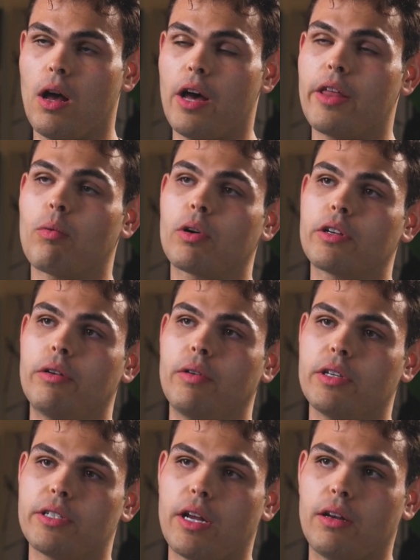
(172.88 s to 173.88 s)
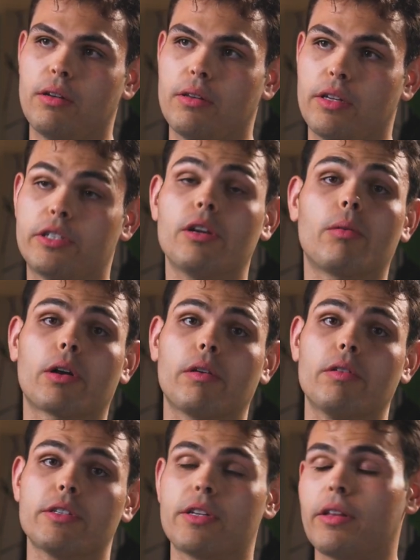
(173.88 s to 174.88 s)
They worked in real estate. They still work in
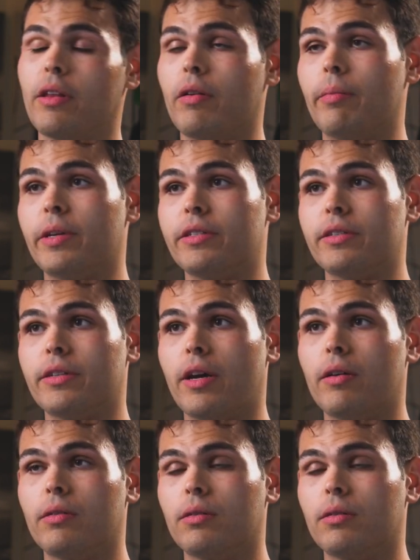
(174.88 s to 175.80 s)
real estate. They own a business now.